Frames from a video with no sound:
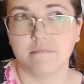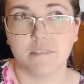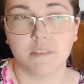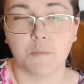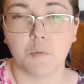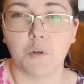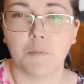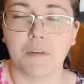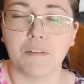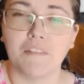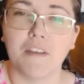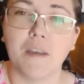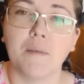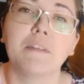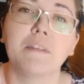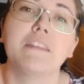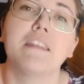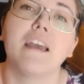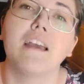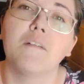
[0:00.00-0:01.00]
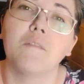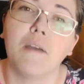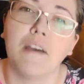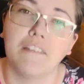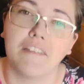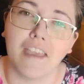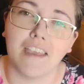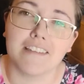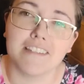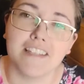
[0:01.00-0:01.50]
support my family that well
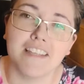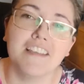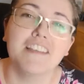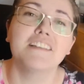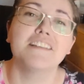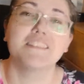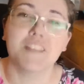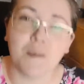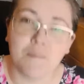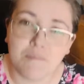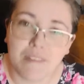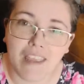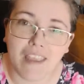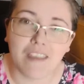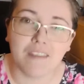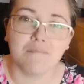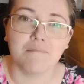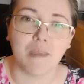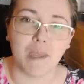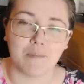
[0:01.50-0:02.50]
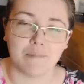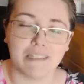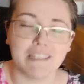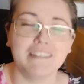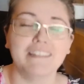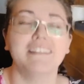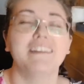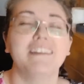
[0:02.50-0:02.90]
yet. Someday, maybe.